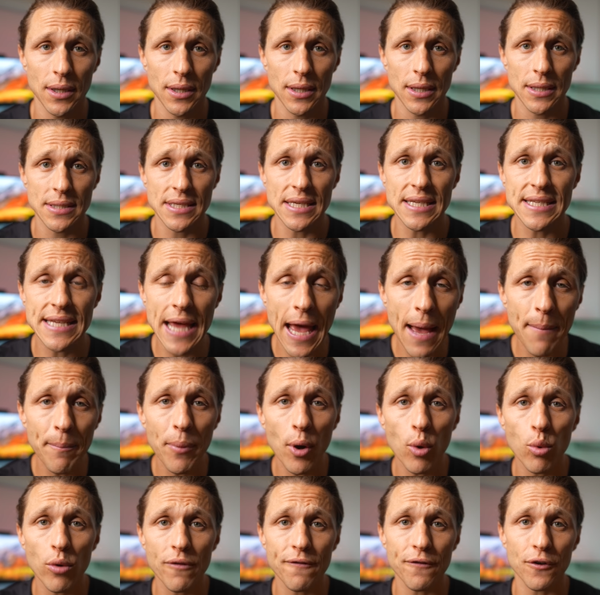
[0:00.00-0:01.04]
See, tempo
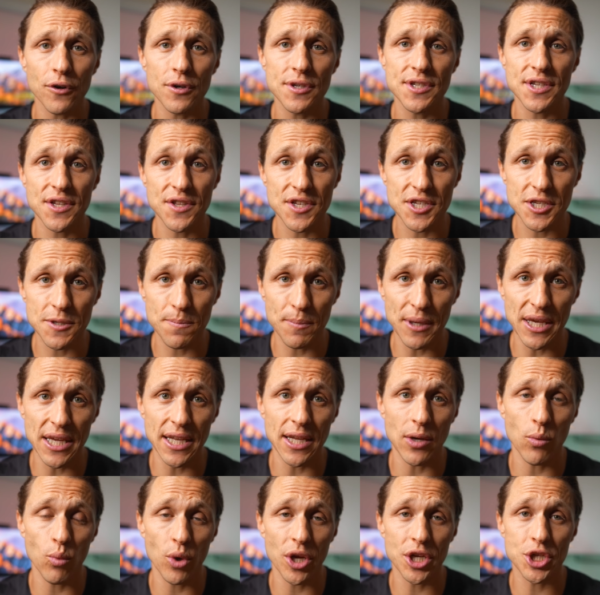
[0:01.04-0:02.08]
refers to the speed
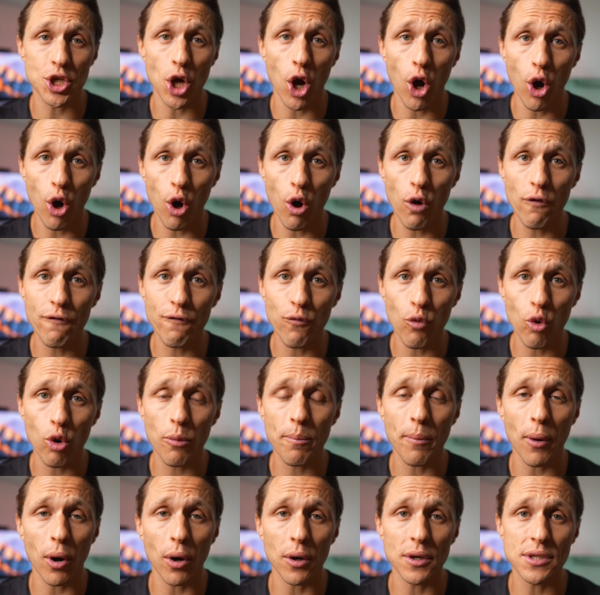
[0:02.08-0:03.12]
at which all 4
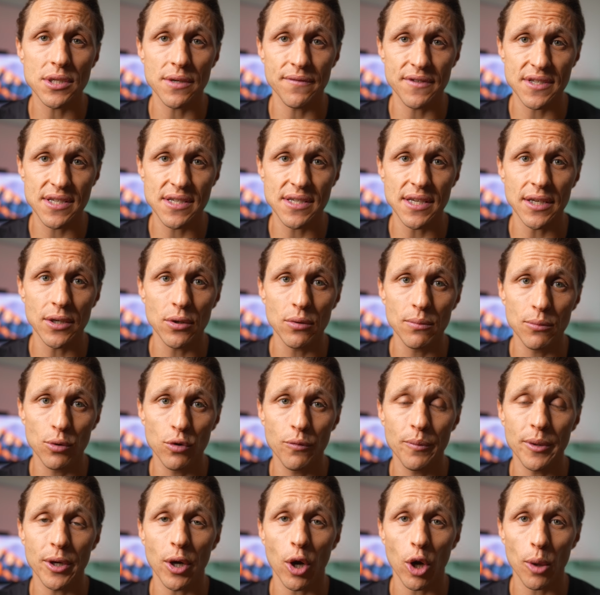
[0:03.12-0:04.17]
parts of a single
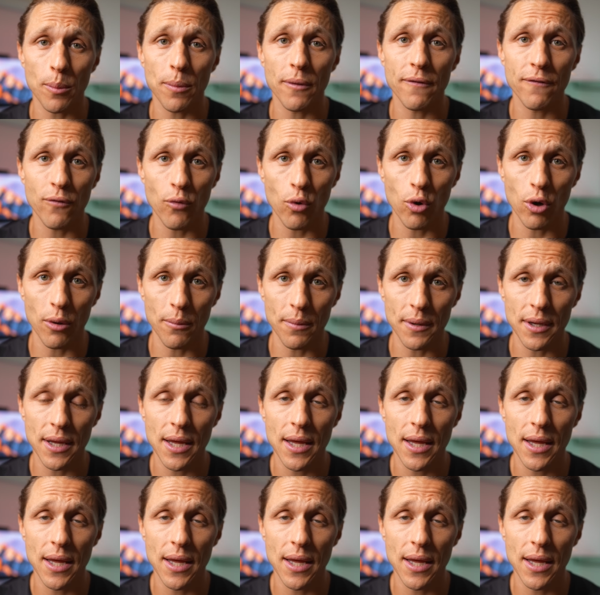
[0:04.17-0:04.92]
movement are performed.